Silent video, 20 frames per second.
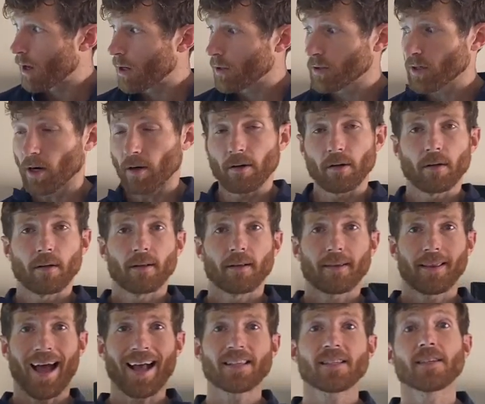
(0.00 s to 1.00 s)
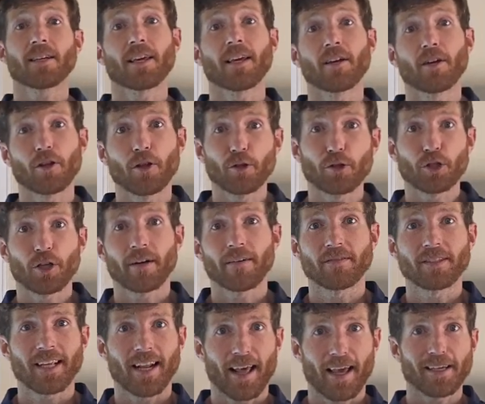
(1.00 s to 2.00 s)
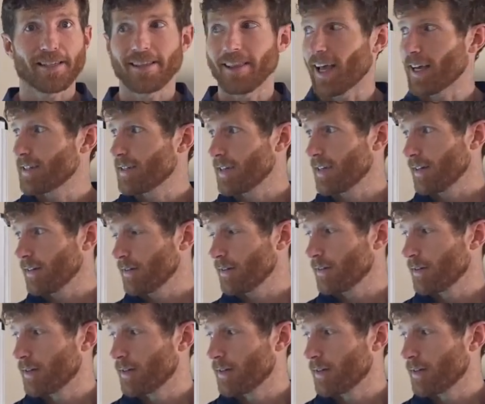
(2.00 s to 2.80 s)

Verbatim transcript: So that's the conclusion of today's lesson.